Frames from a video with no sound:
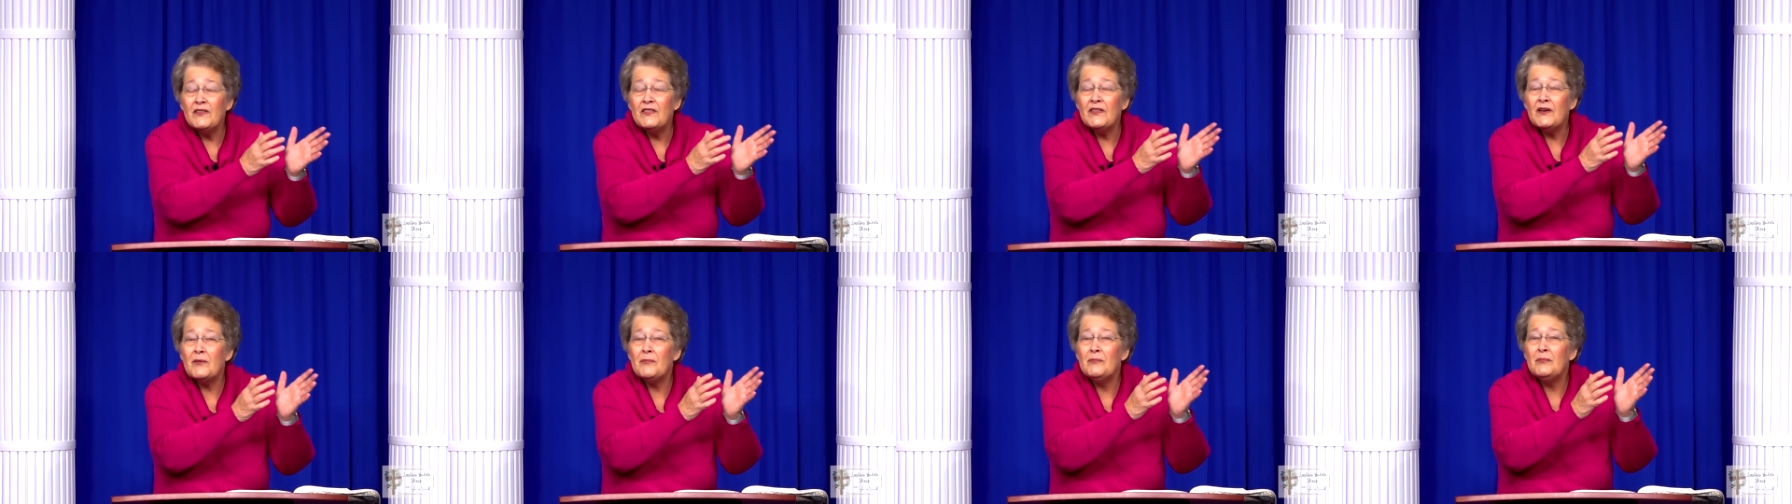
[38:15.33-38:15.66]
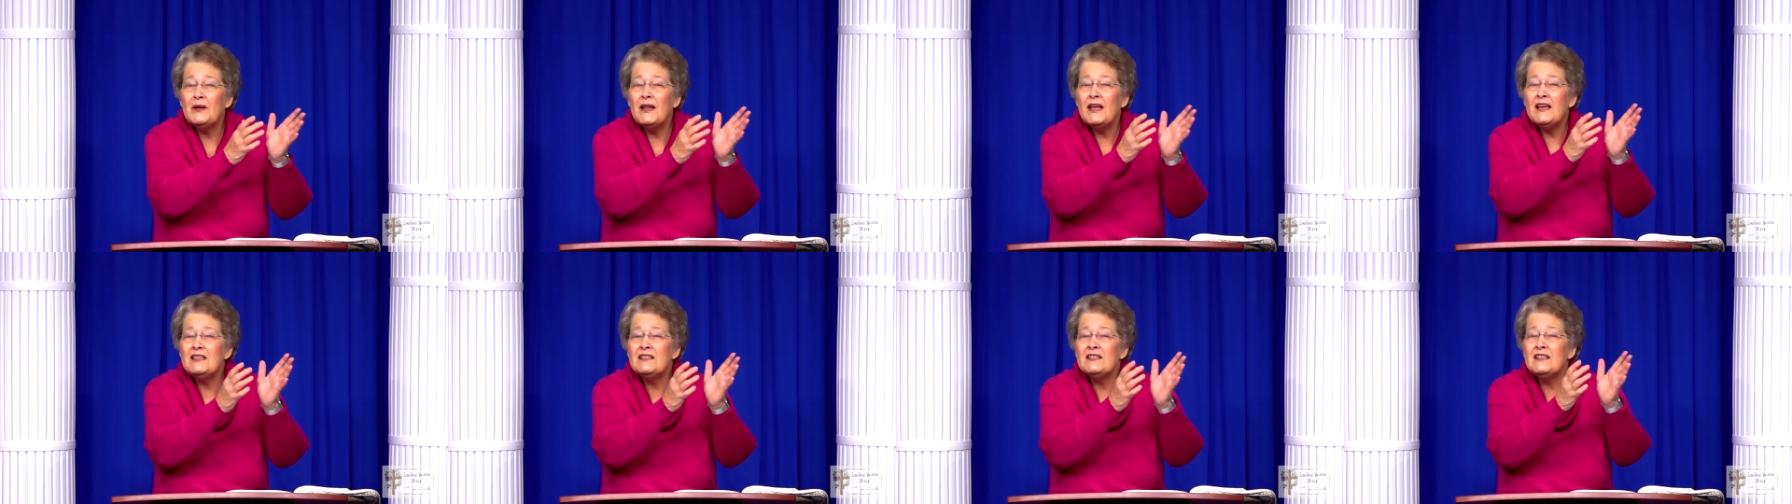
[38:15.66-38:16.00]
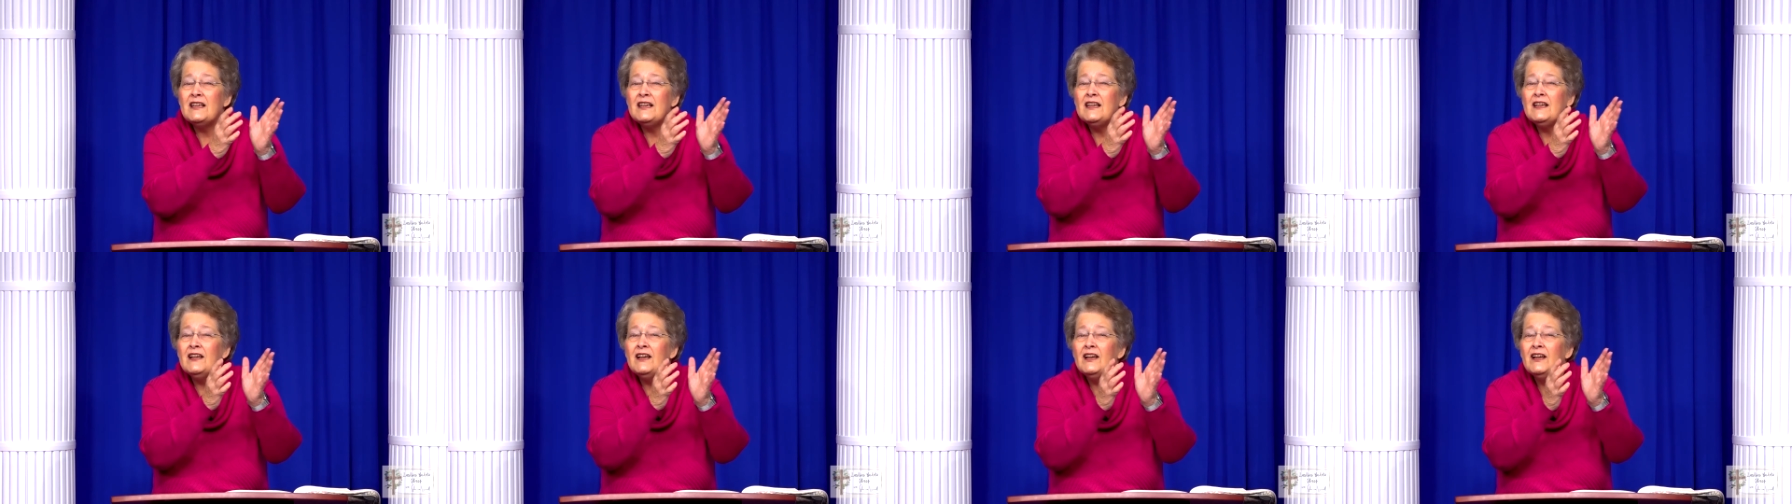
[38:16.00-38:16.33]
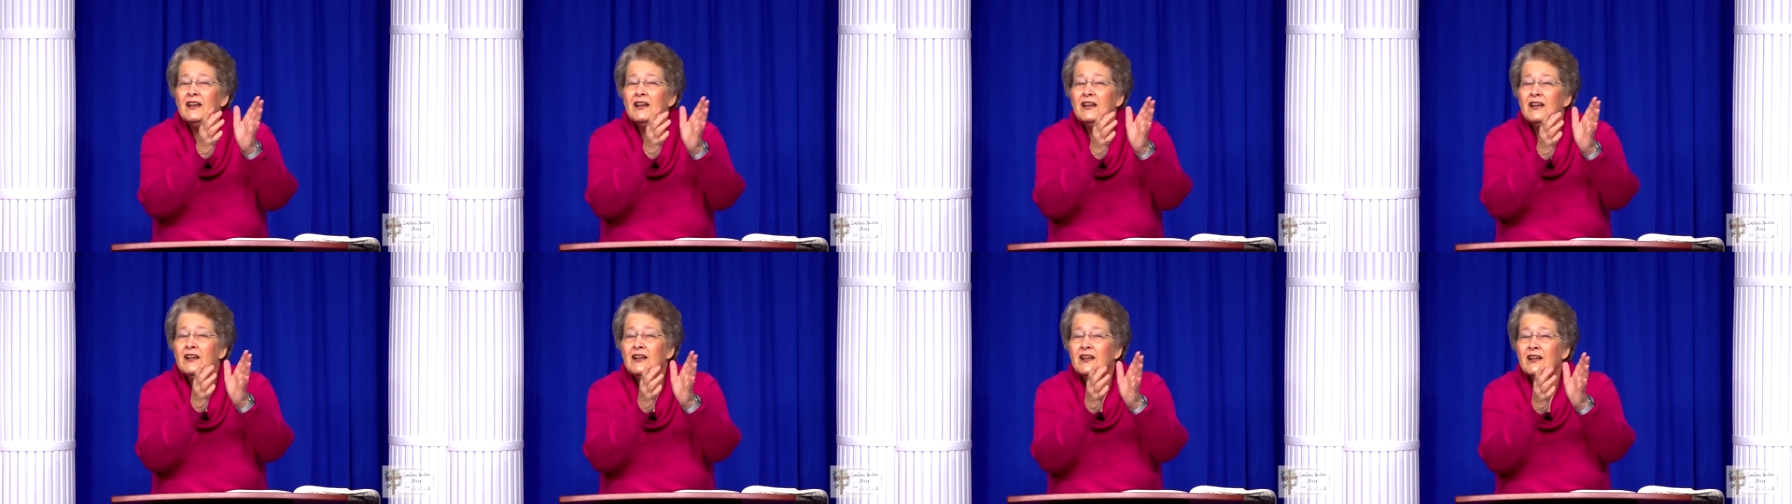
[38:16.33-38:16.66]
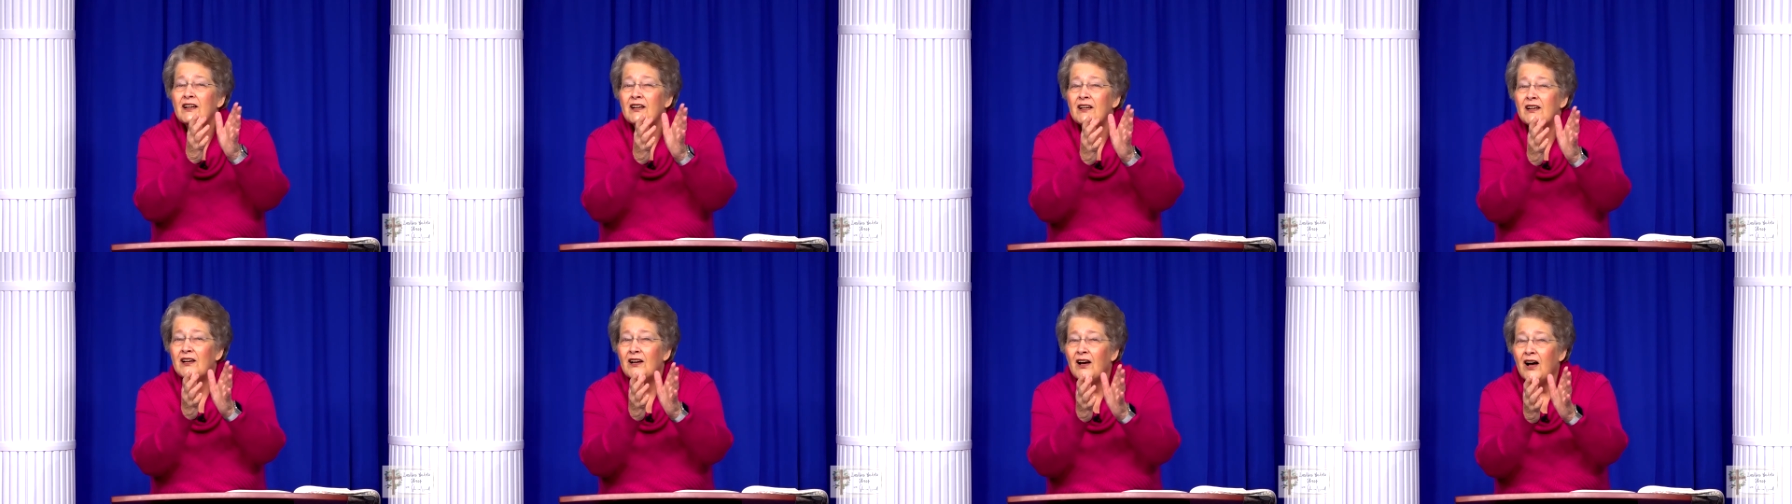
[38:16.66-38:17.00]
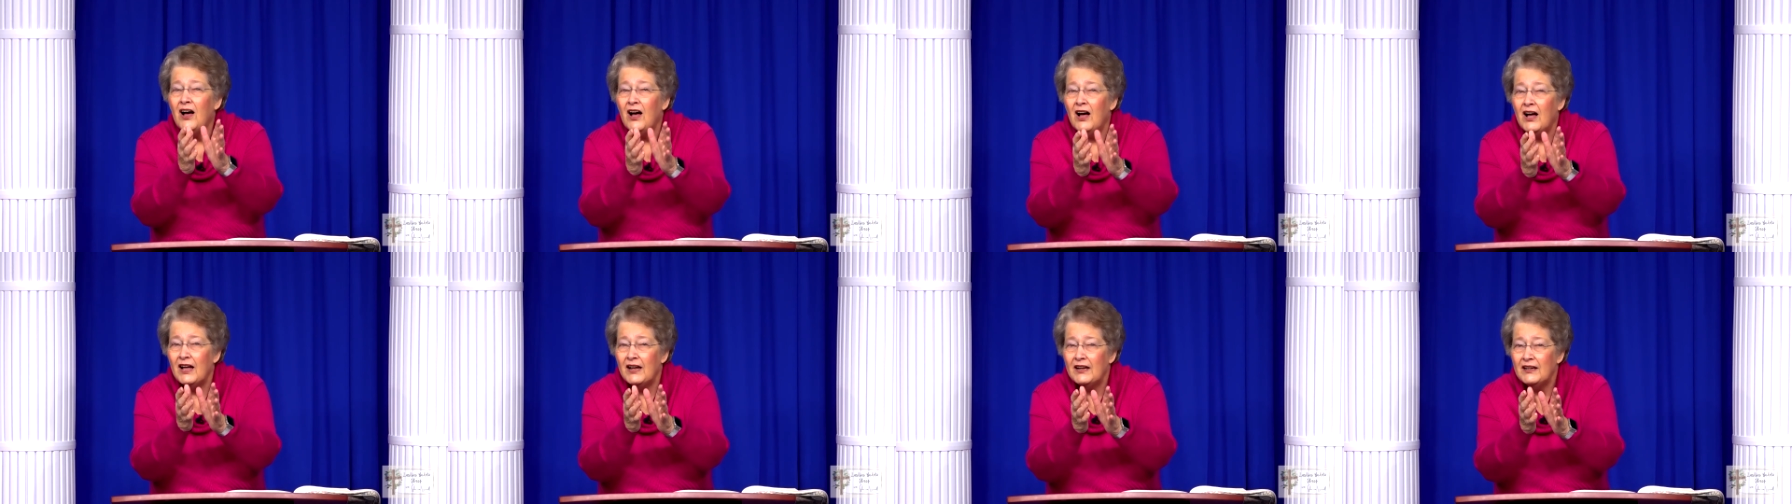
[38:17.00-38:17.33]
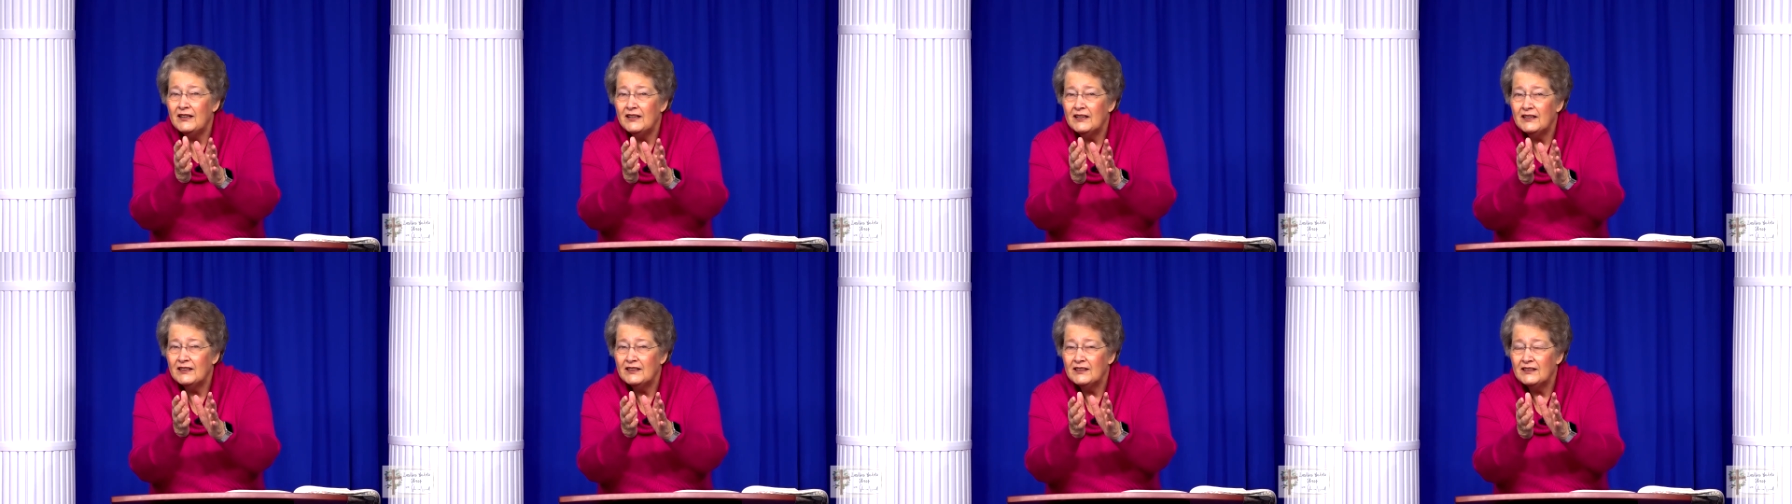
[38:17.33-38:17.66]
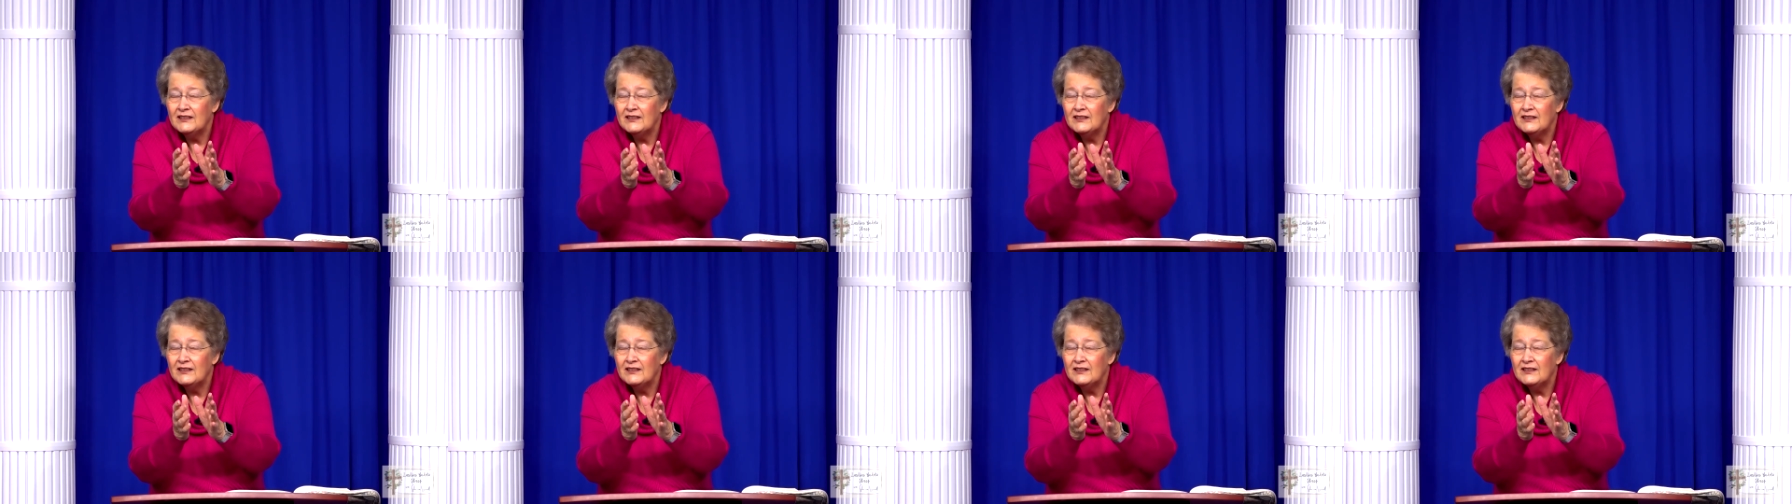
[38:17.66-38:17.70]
They're blessing God.